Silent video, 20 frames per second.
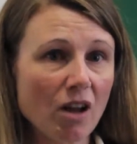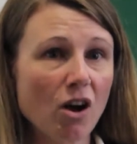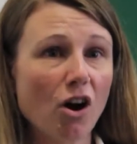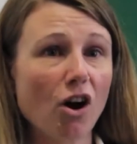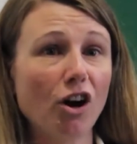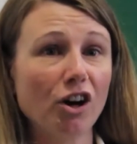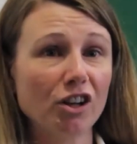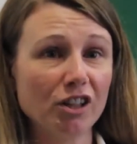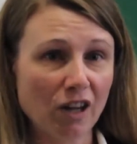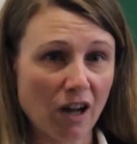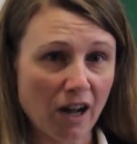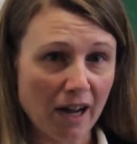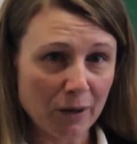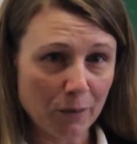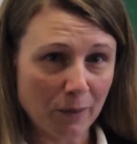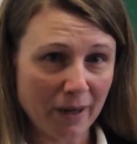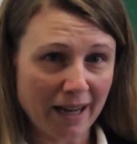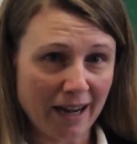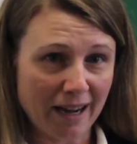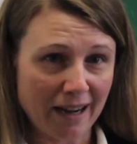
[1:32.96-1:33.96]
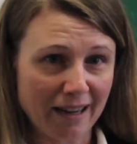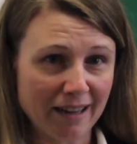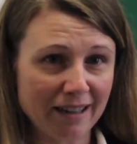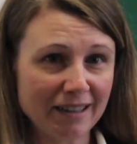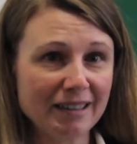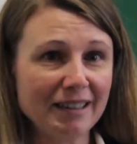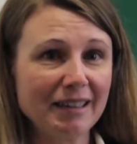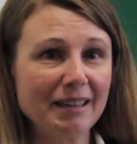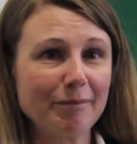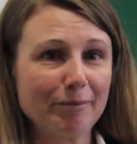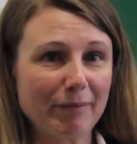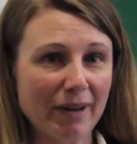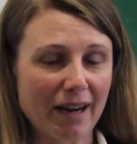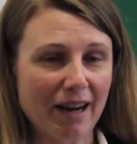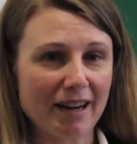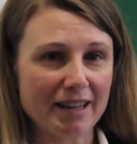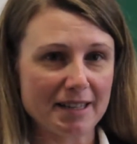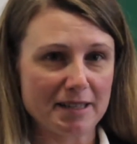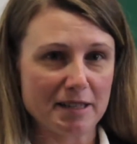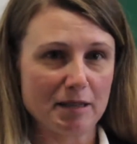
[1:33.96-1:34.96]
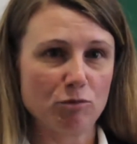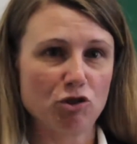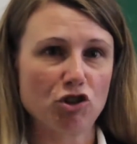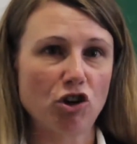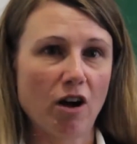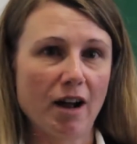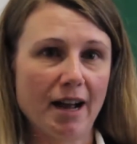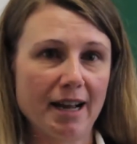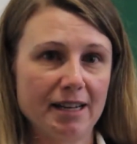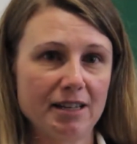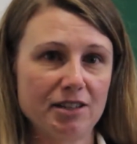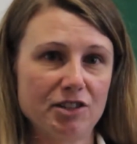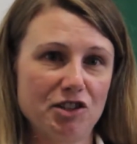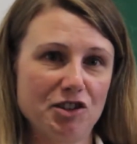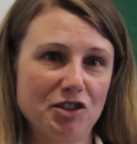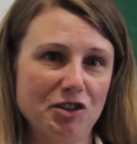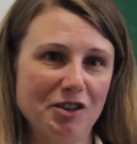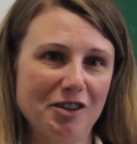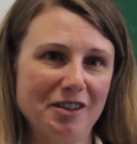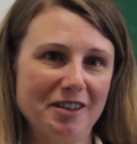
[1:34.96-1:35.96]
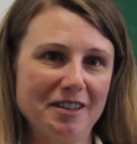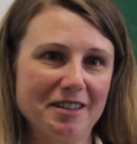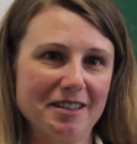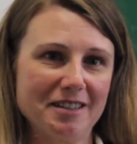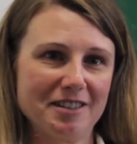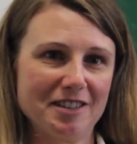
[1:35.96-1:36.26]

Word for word: with online? The we are, but I guess I'm trying to